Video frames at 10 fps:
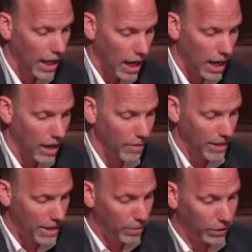
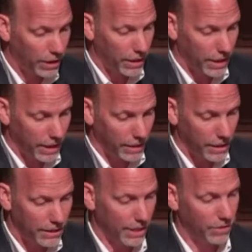and they put it in the
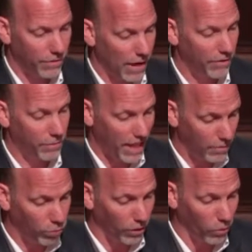section
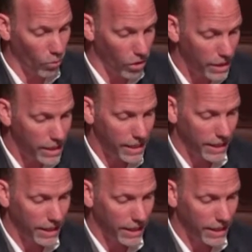510.1,